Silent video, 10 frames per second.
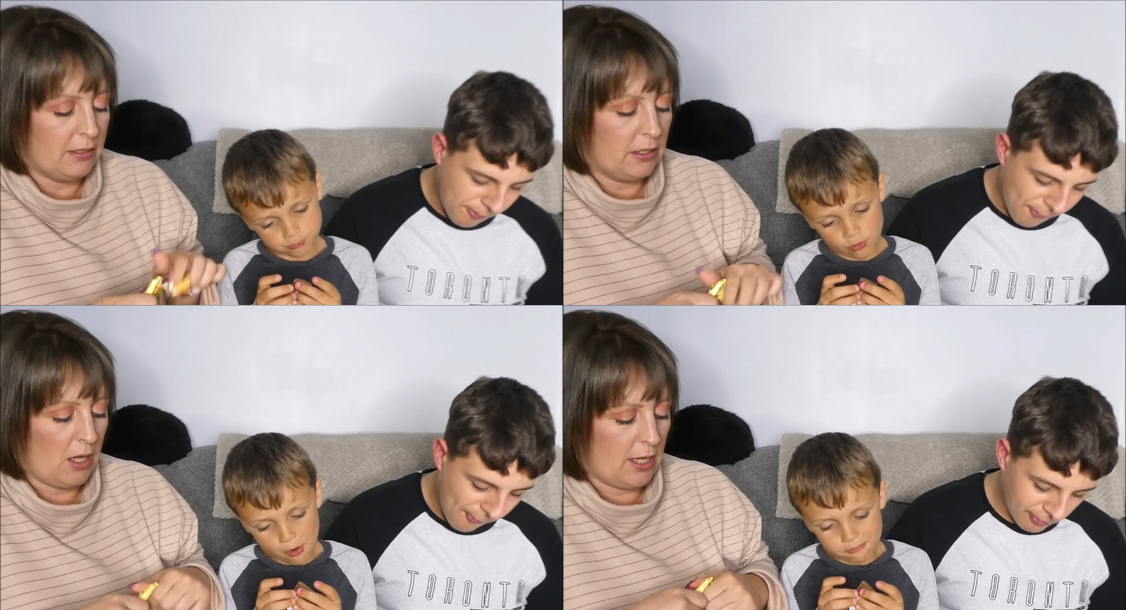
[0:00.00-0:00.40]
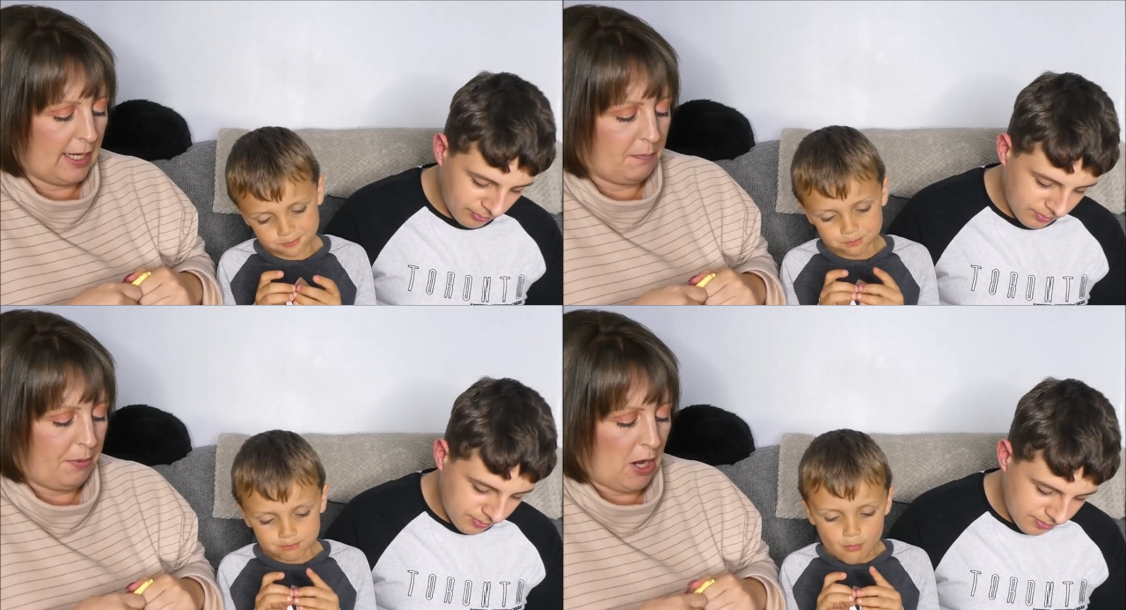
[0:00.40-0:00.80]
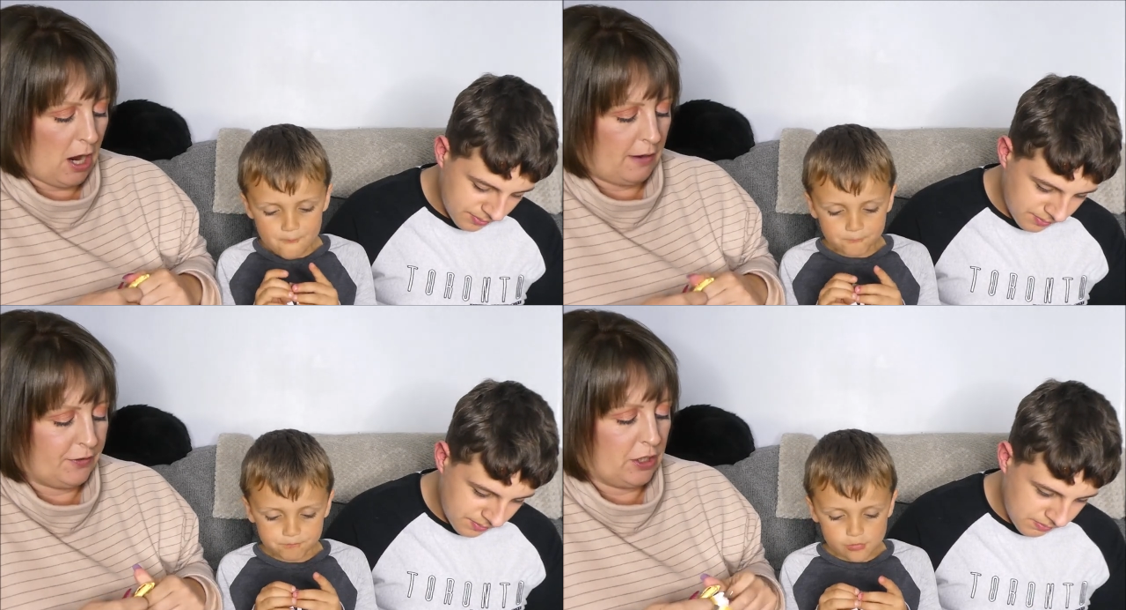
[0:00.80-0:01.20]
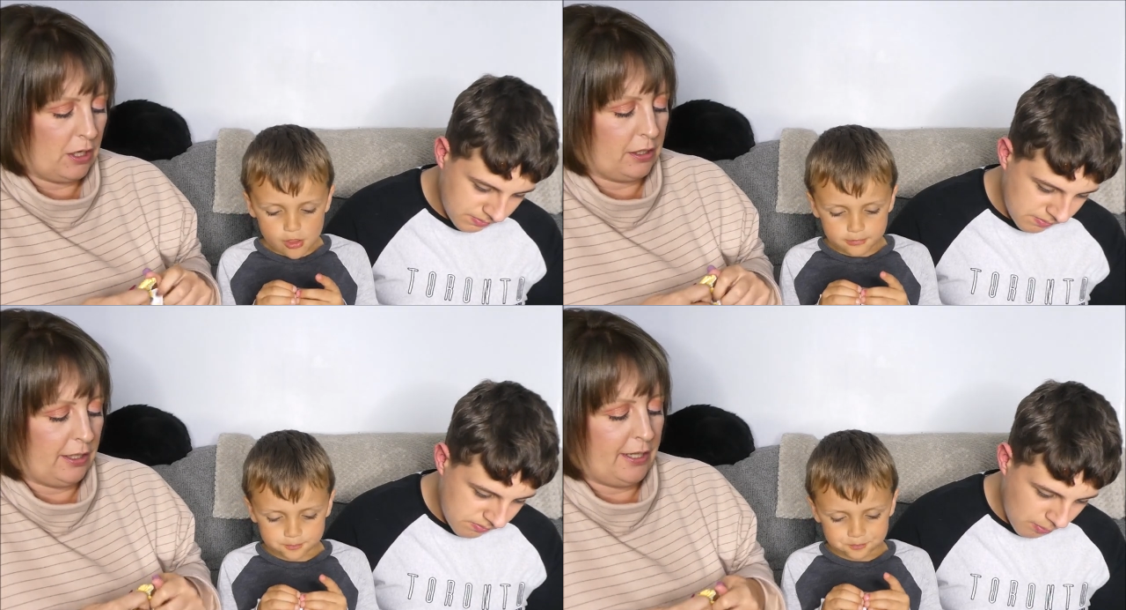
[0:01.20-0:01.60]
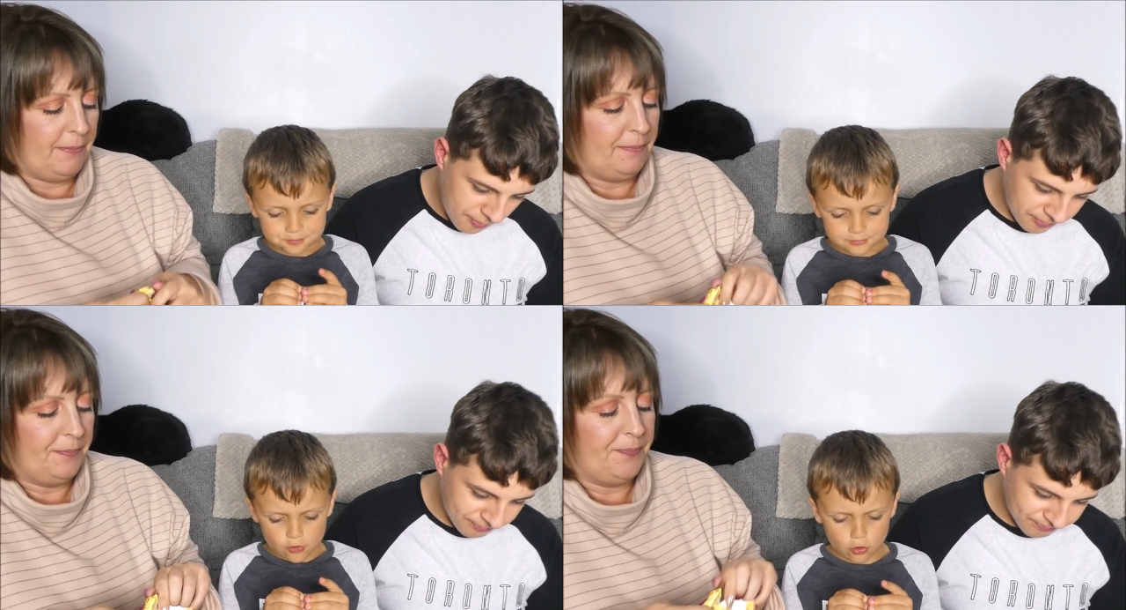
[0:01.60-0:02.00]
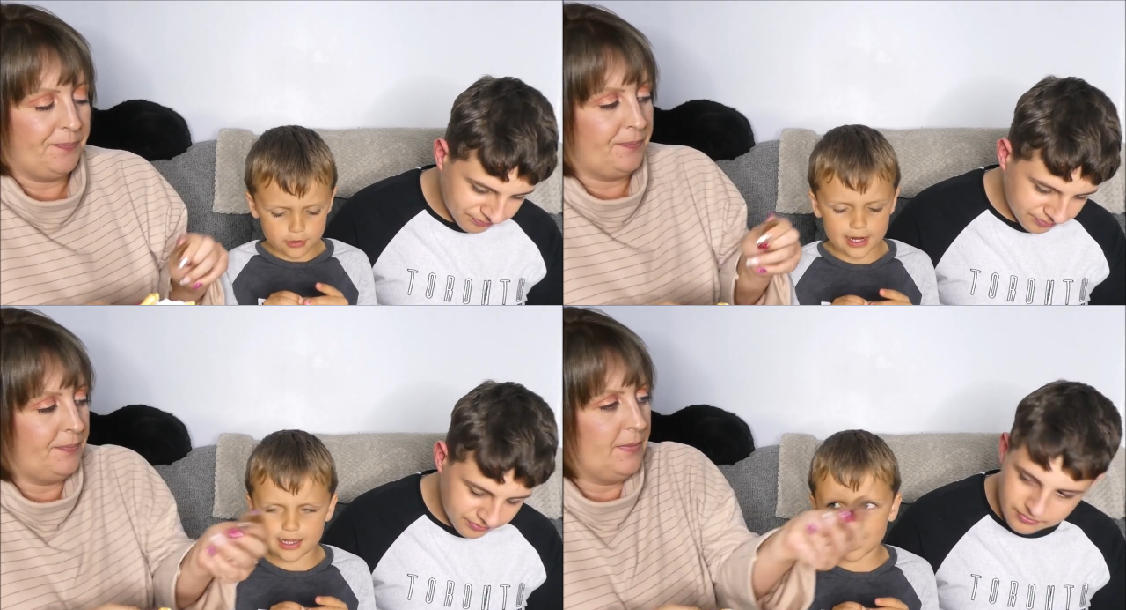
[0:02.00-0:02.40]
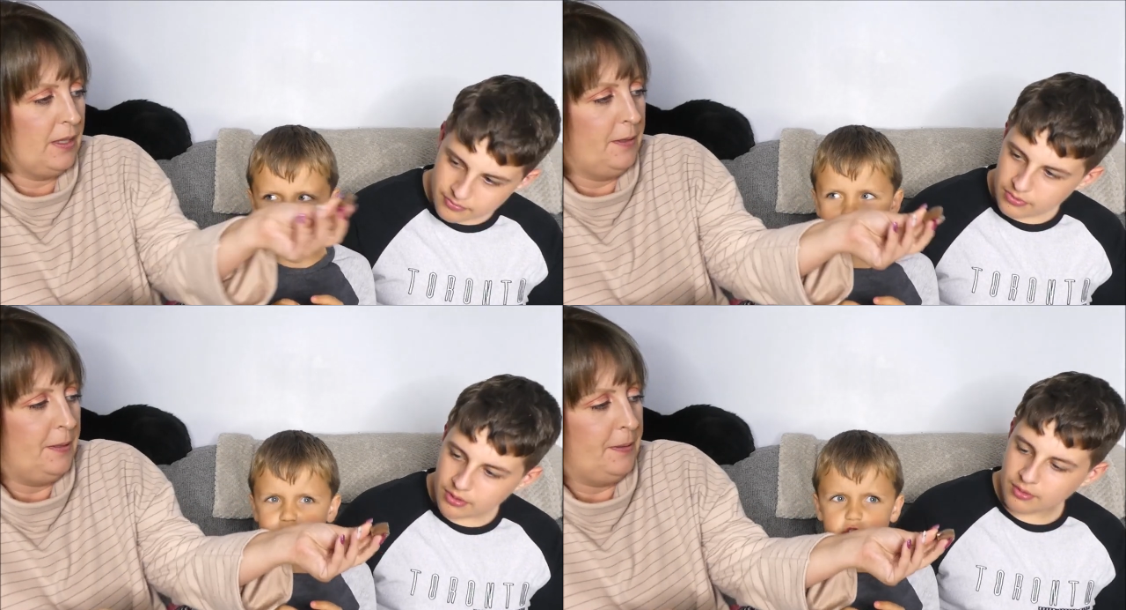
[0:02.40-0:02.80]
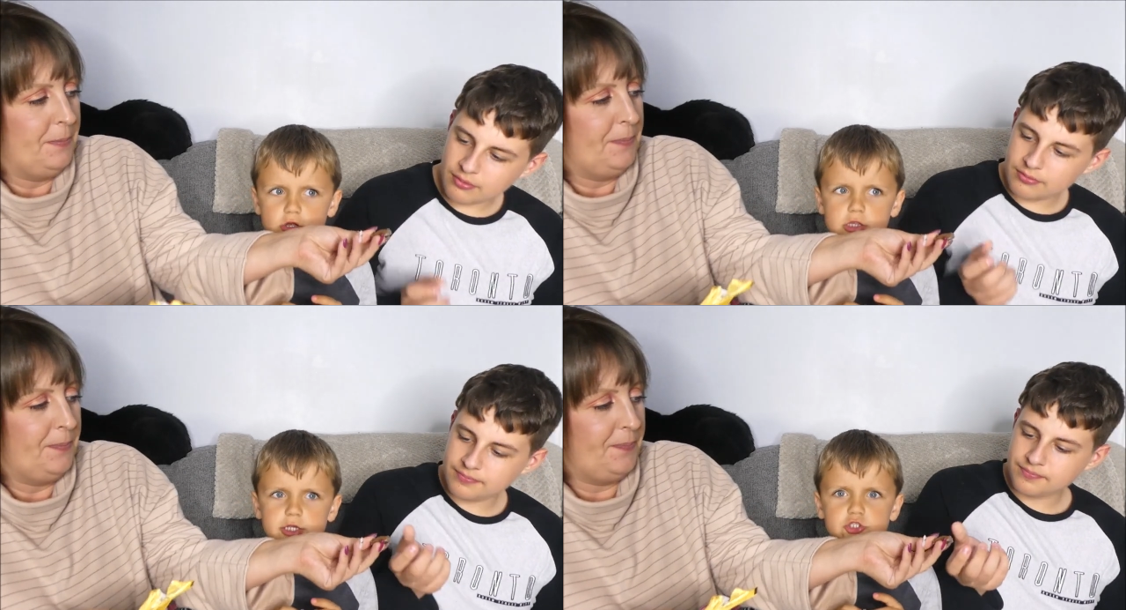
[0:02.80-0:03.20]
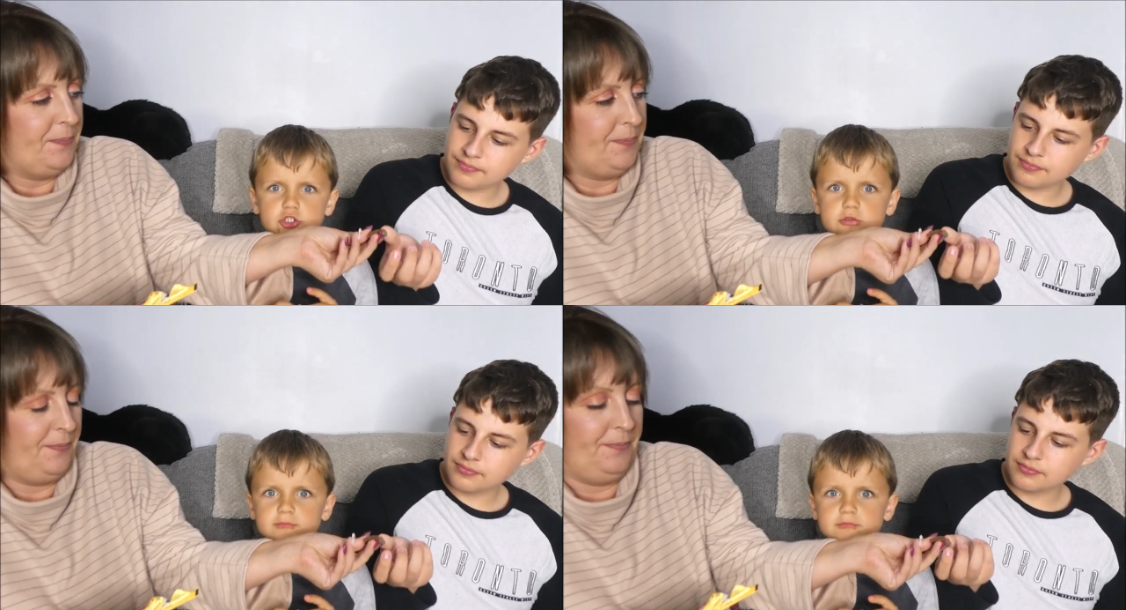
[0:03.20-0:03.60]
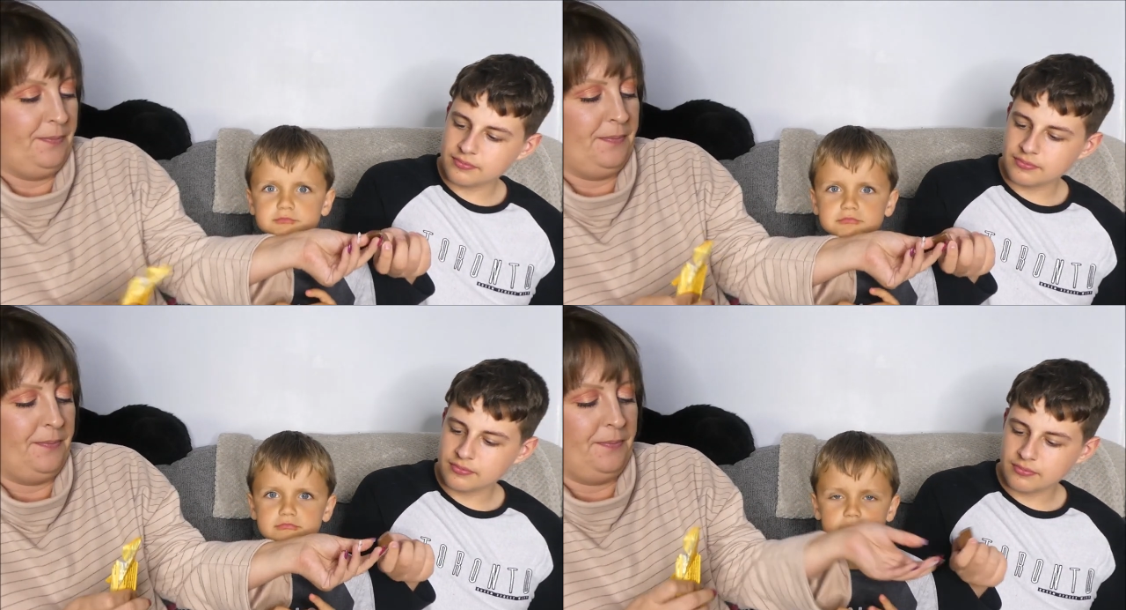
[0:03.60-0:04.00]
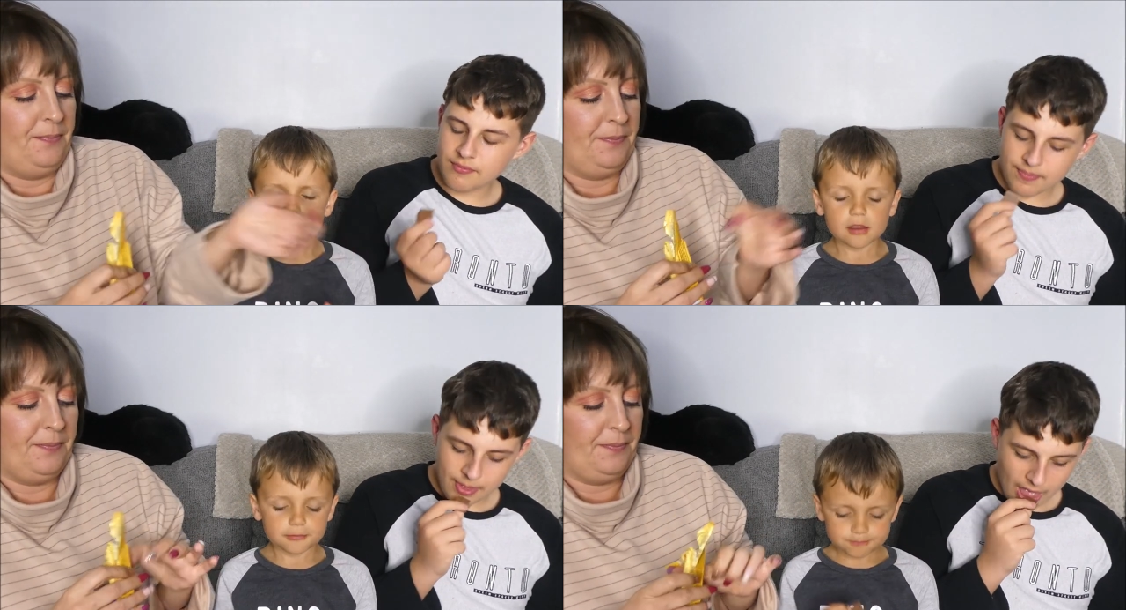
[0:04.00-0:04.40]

Speaker 1: a solid bar of chocolate. Oh yeah, that is solid. Mmm.